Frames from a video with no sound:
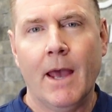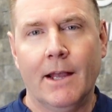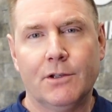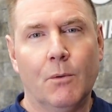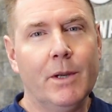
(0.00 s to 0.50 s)

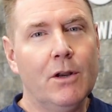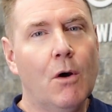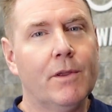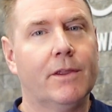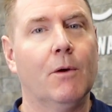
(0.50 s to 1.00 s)
And so we
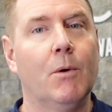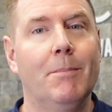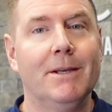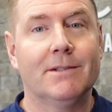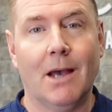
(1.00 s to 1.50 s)
know that there will
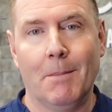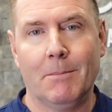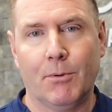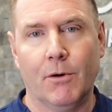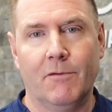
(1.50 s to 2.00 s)
be some
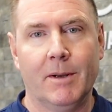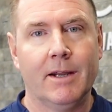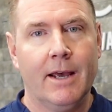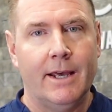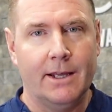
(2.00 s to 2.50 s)
improvement
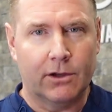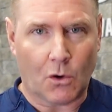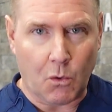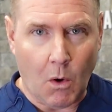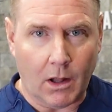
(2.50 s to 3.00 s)
in the
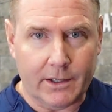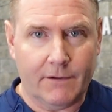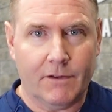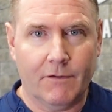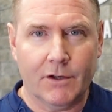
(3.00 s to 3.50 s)
quality
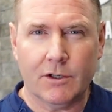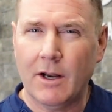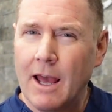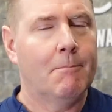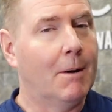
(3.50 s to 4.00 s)
of the vision,
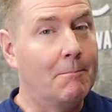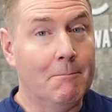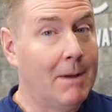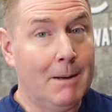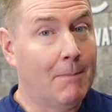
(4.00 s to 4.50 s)
but
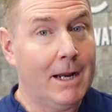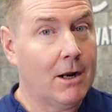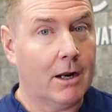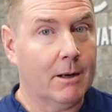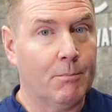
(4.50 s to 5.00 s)
it might
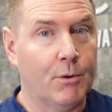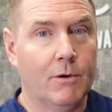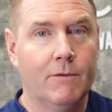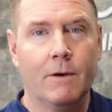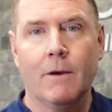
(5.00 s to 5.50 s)
not
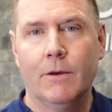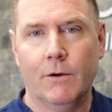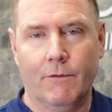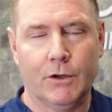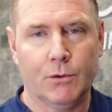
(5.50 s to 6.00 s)
improve
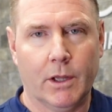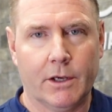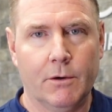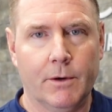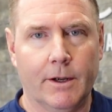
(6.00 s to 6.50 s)
your visual
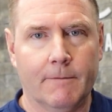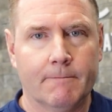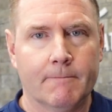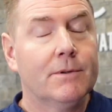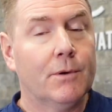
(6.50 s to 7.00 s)
acuity.
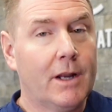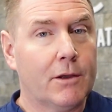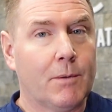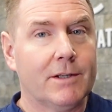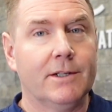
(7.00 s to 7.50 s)
So
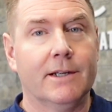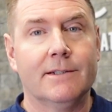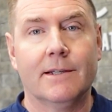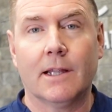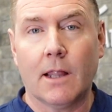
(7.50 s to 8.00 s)
another question
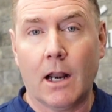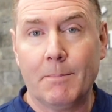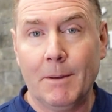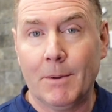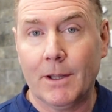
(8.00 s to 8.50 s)
is a lot of
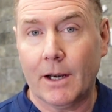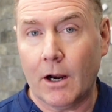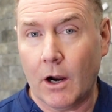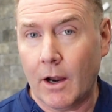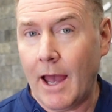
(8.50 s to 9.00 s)
people that
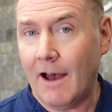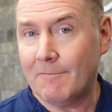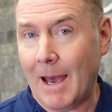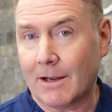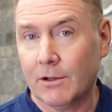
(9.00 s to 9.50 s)
have
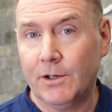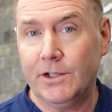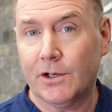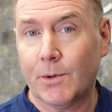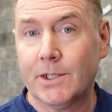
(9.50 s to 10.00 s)
macular
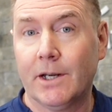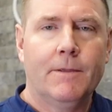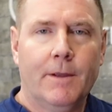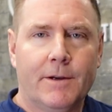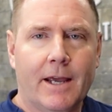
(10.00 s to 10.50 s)
degeneration,
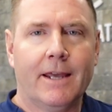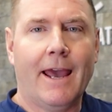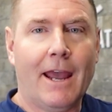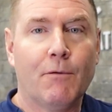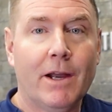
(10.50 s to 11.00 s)
they're taking
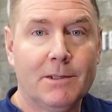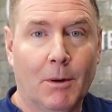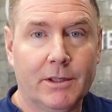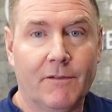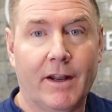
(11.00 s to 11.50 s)
AREDS
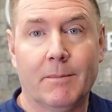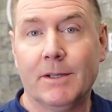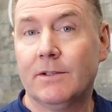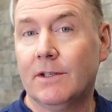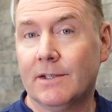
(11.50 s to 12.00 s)

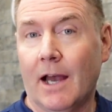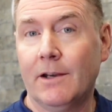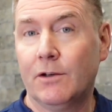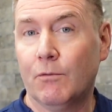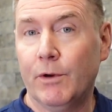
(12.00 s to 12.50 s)
multivitamins
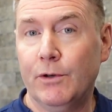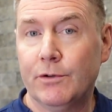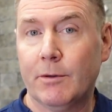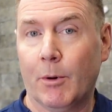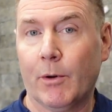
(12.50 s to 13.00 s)
designed to
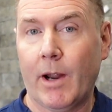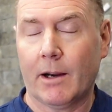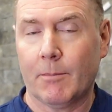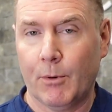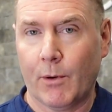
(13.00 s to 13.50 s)
reduce the
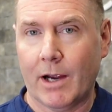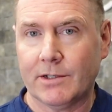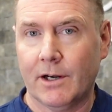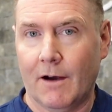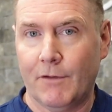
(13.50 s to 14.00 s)

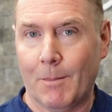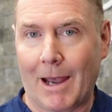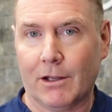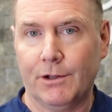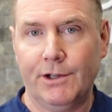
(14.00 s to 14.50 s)
progression of their
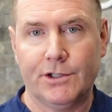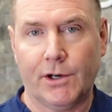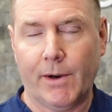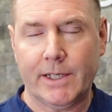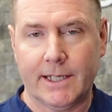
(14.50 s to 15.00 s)
macular
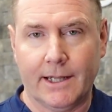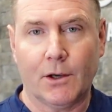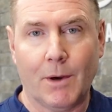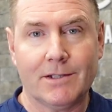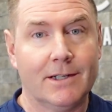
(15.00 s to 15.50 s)
degeneration. And the
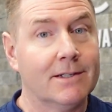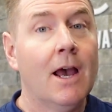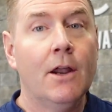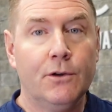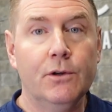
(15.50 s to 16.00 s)
question is,
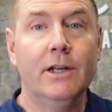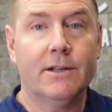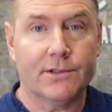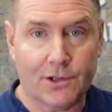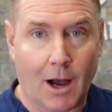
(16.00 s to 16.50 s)
do you need
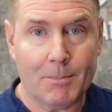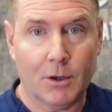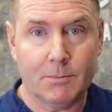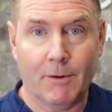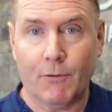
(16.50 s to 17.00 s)
to stop
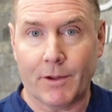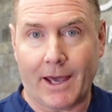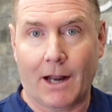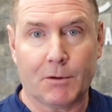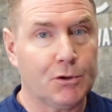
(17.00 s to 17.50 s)
those before the
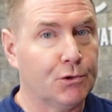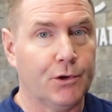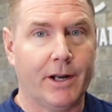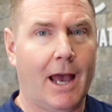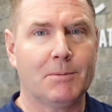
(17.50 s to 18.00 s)
cataract
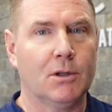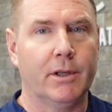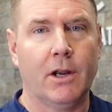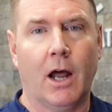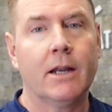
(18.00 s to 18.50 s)
surgery? And absolutely
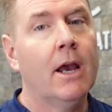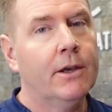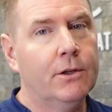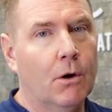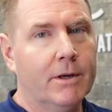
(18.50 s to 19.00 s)
not.
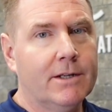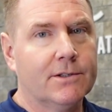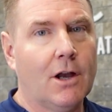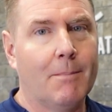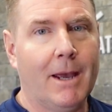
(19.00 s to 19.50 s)
You don't need to
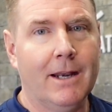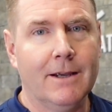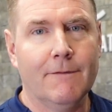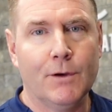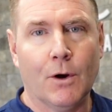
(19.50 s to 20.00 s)
stop any
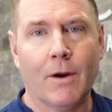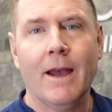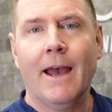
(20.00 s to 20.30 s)
of your